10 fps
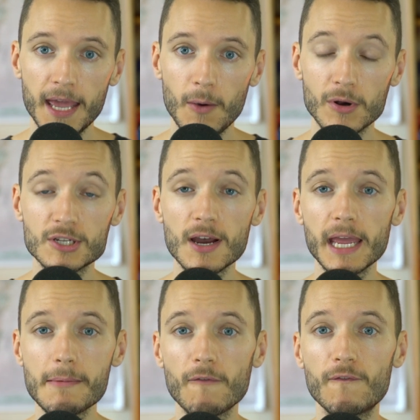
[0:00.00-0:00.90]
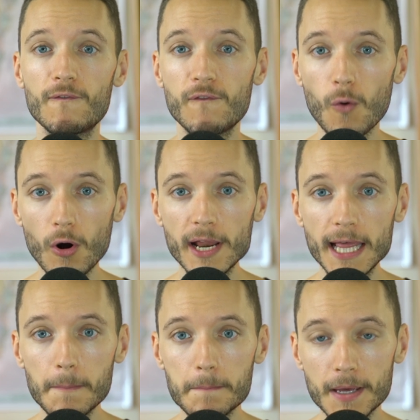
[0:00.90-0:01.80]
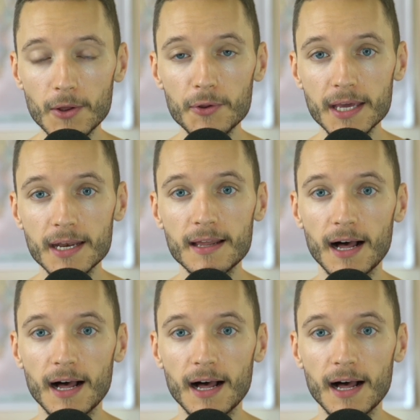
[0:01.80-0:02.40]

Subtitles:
We're talking about $40 billion